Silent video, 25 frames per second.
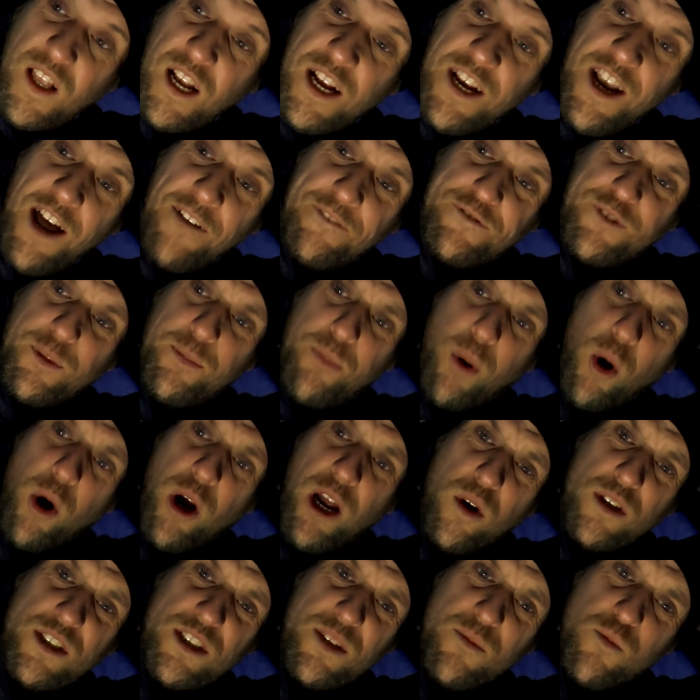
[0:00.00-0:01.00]
Enough to
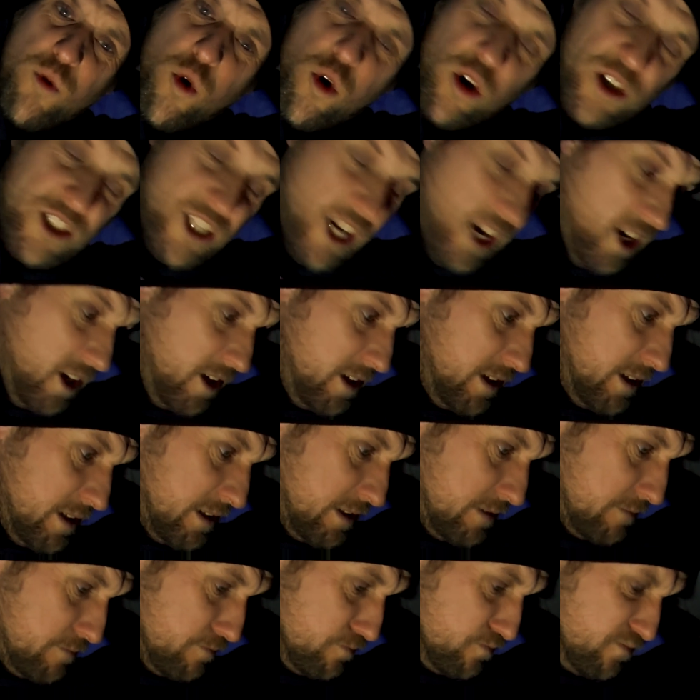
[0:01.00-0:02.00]
boil up some water.
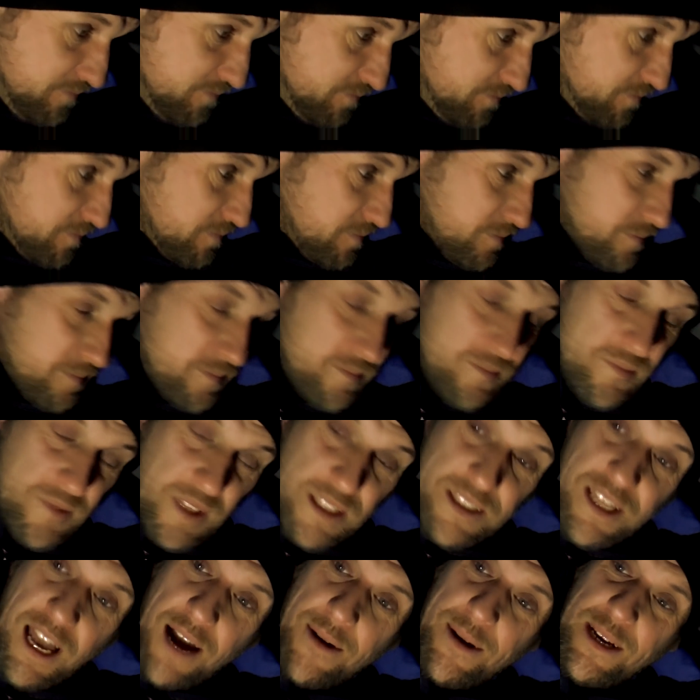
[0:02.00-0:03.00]

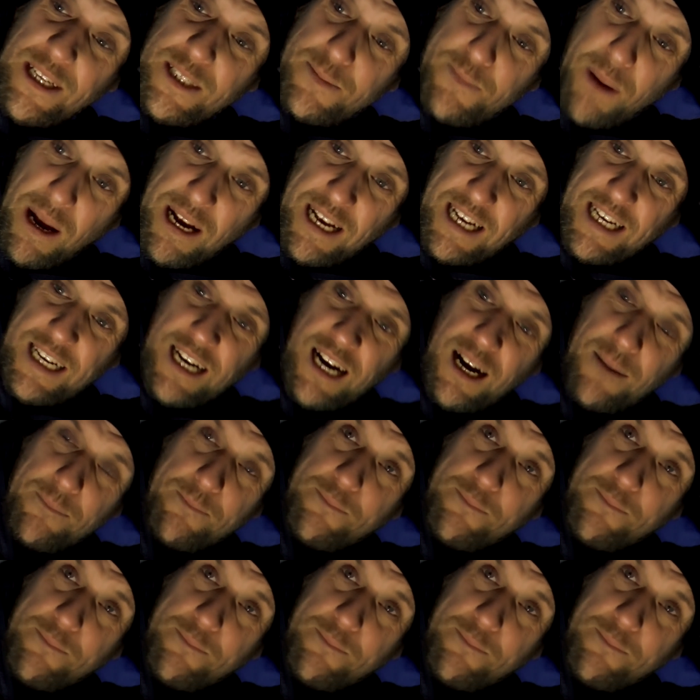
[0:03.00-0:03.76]
No, he's packing up.